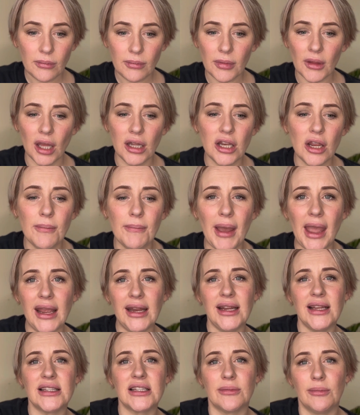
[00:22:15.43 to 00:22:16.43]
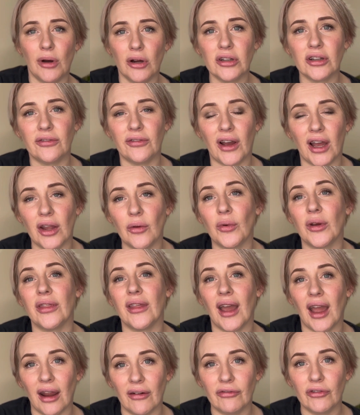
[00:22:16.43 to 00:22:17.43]
And you may need to modify with
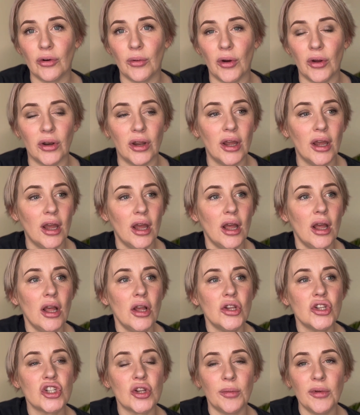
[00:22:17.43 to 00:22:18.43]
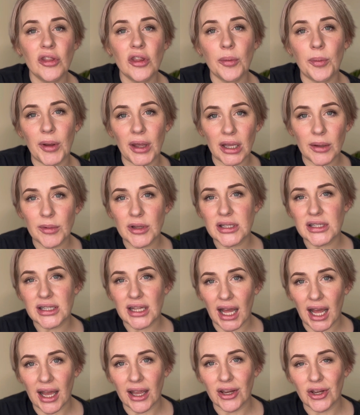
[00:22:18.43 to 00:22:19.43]
everyone. Some of the pigments
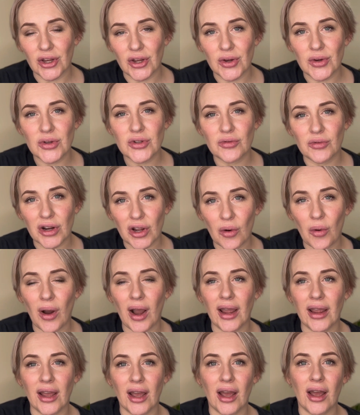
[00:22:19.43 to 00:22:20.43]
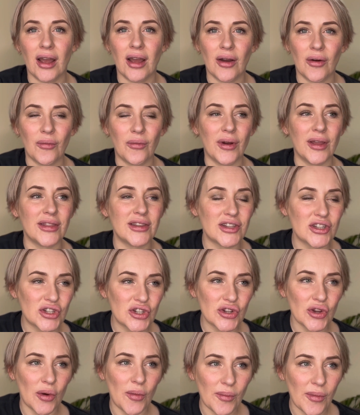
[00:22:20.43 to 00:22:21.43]
that I use require, with
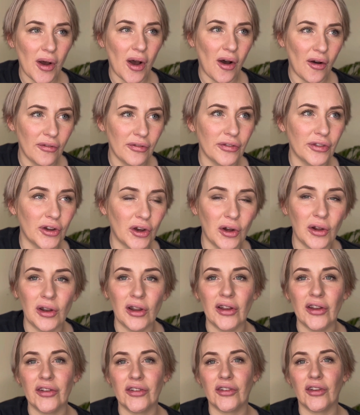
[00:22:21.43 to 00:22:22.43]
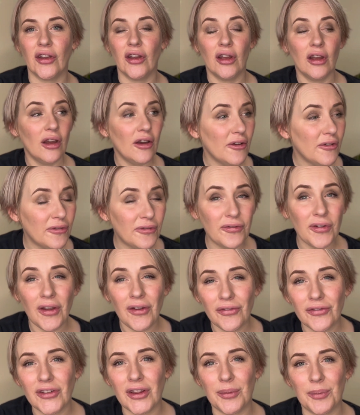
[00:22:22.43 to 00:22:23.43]
some of the colours,
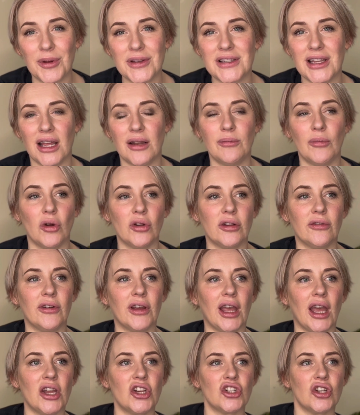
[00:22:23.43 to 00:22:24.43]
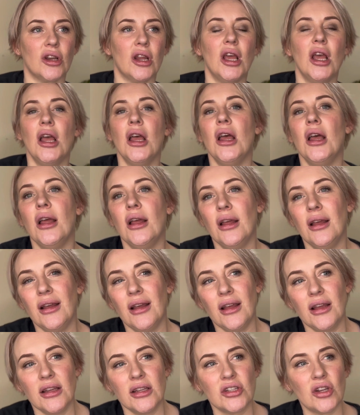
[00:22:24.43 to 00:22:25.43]
50% modification.
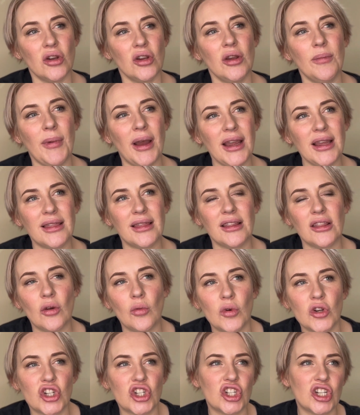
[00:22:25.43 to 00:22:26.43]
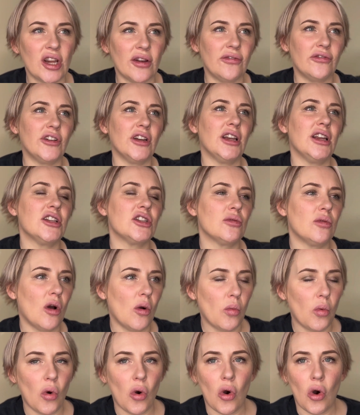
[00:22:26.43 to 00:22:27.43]
So you might think that we're shifting it to a
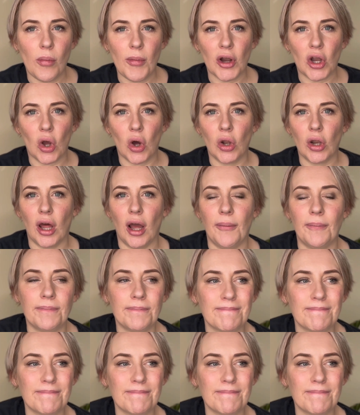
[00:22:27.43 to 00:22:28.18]
warmer colour.